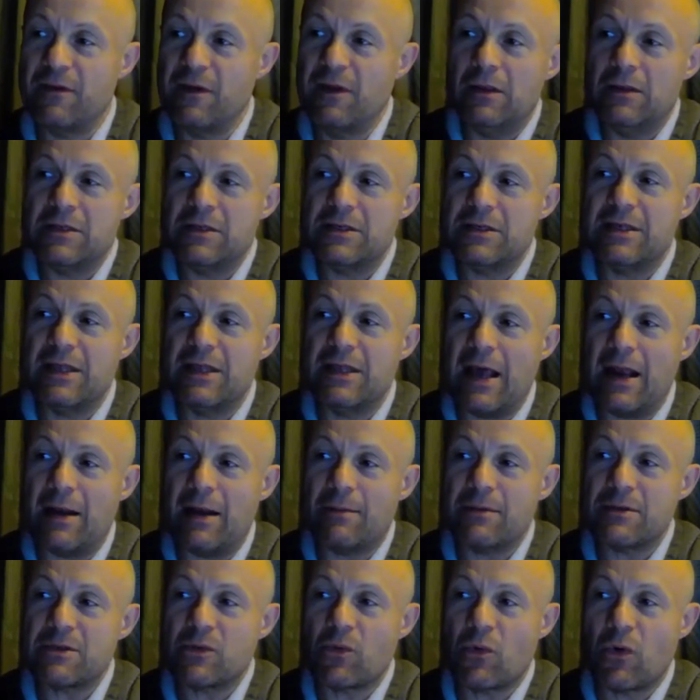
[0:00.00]
These are
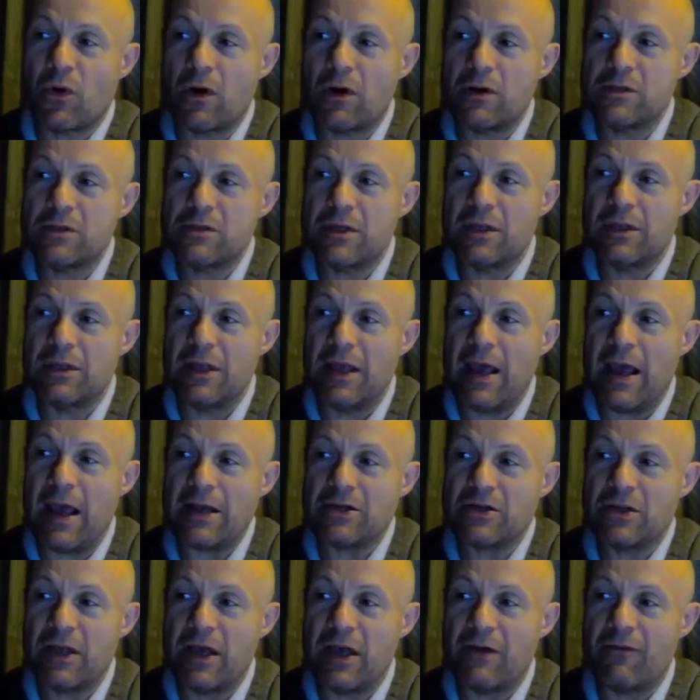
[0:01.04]
synonymous words, and they
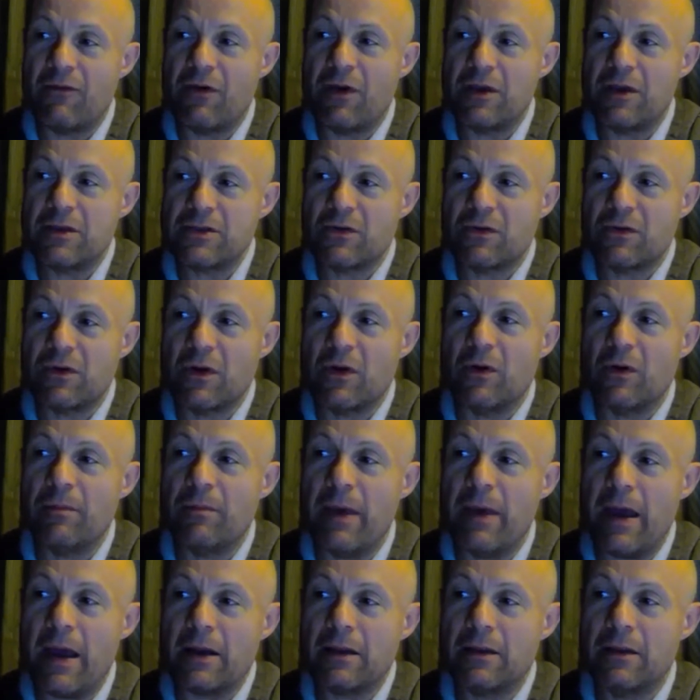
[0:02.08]
actually have a history going
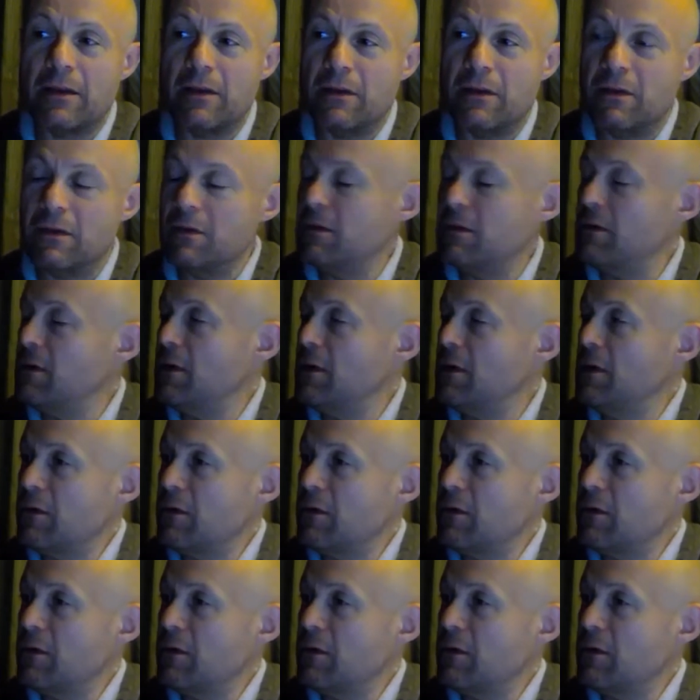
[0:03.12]
back to